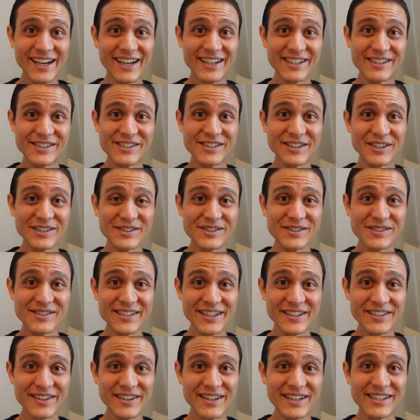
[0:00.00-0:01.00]
and she also
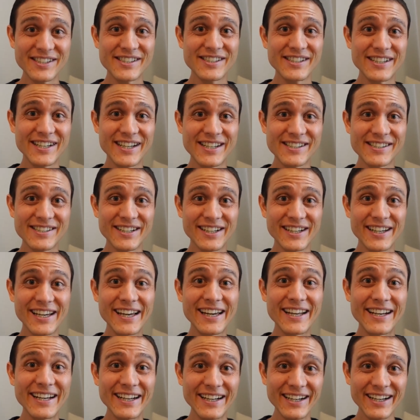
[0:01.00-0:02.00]
said that she has a
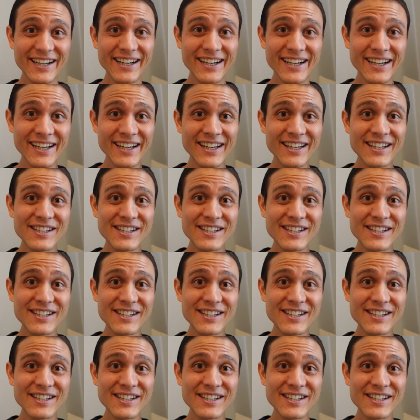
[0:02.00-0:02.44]
headache,